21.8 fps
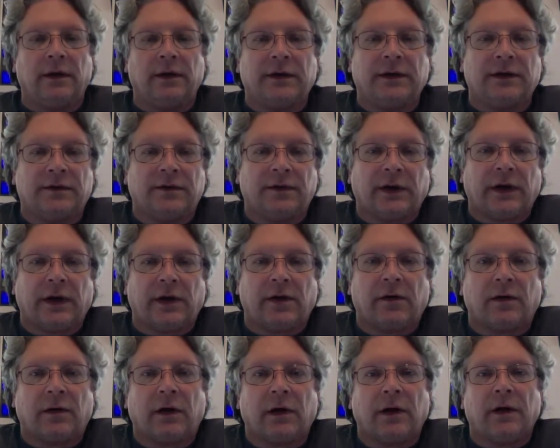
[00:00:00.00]
In this
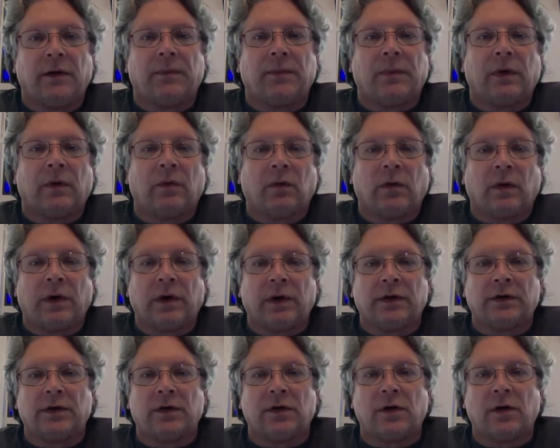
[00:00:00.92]
video clip, I
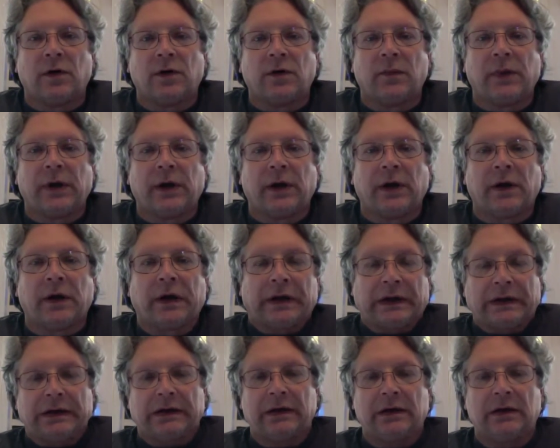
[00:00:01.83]
want to talk
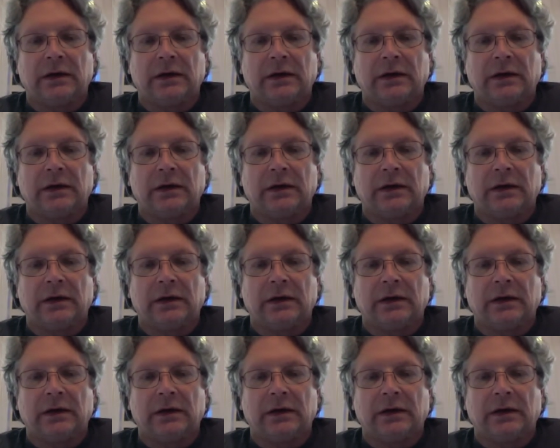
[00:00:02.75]
about